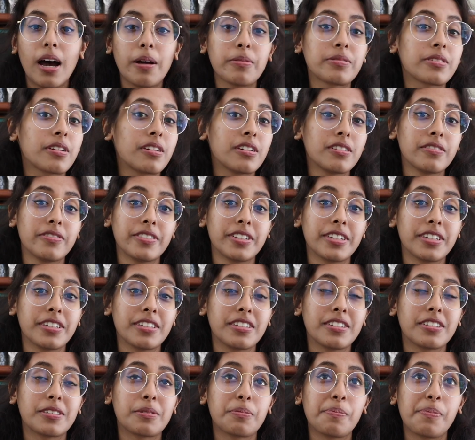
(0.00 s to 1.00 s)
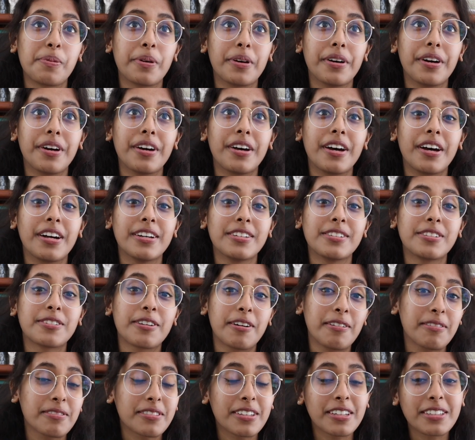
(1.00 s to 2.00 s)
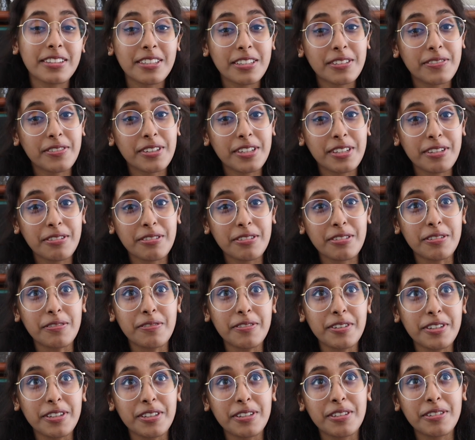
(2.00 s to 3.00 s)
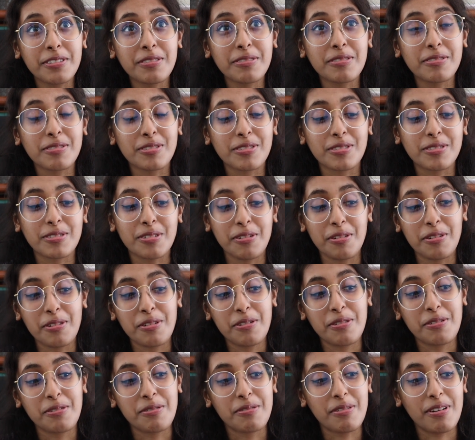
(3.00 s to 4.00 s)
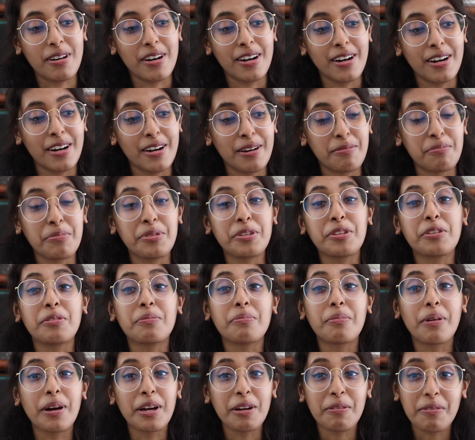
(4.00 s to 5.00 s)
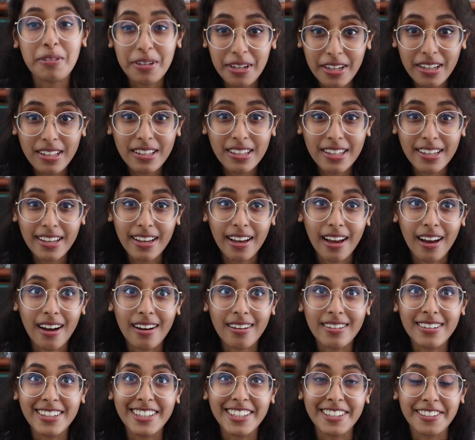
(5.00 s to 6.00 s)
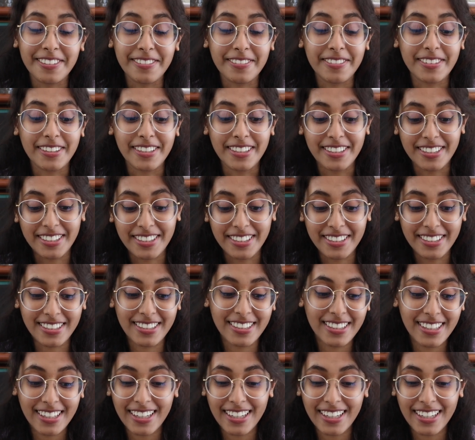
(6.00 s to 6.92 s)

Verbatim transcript: I'm sorry vegans, but I don't think this video is for you, so um, you might want to click out if this